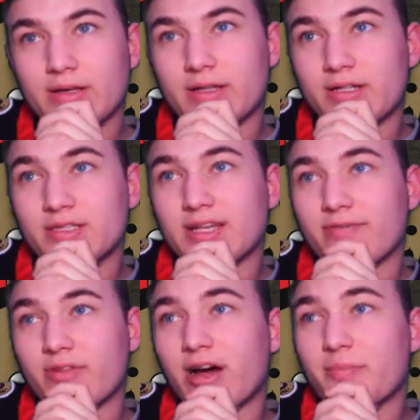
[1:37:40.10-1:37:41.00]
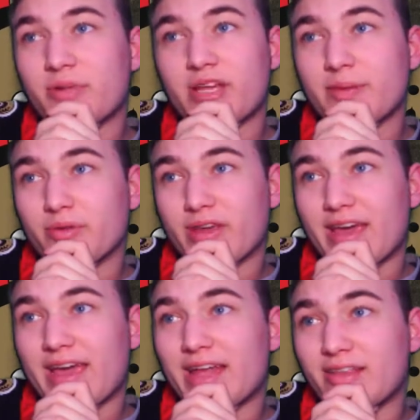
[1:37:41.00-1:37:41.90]
They just have not been able to
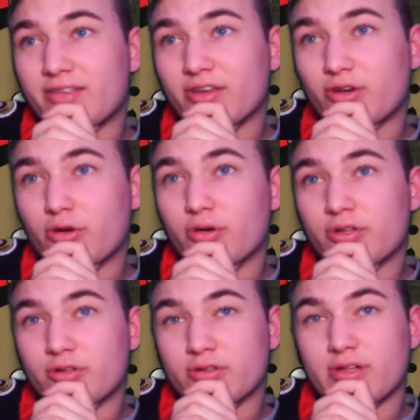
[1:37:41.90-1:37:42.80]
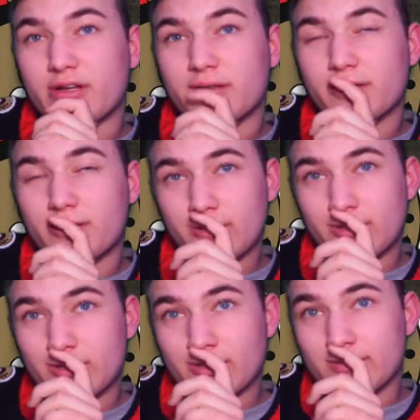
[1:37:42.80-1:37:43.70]
get anything going here tonight.
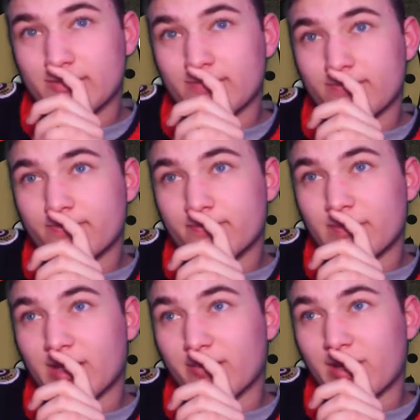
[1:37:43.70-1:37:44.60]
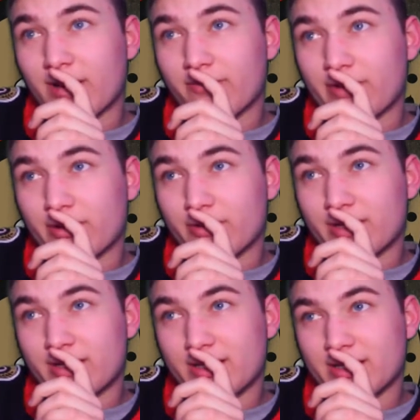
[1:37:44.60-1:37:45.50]
And I'm not
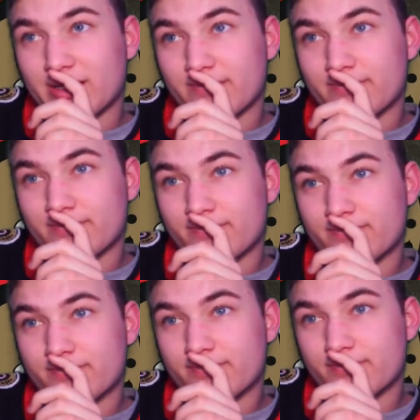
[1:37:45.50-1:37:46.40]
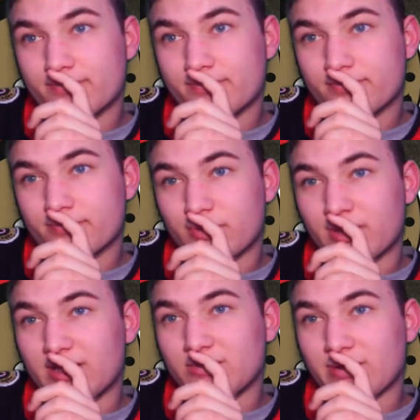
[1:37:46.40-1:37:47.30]
very
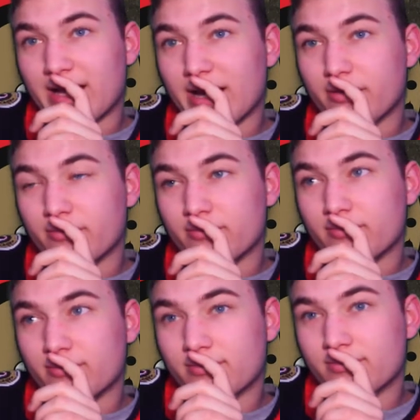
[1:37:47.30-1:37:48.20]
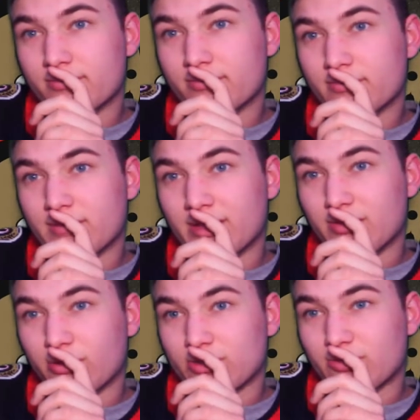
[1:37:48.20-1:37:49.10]
pleased with how it
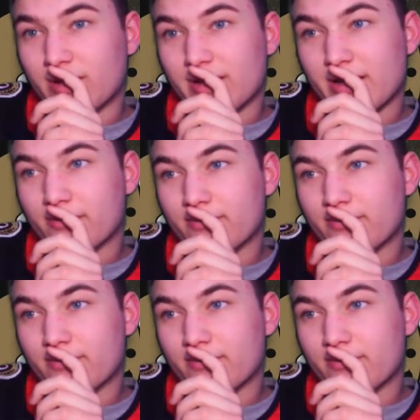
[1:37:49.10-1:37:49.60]
looks right now.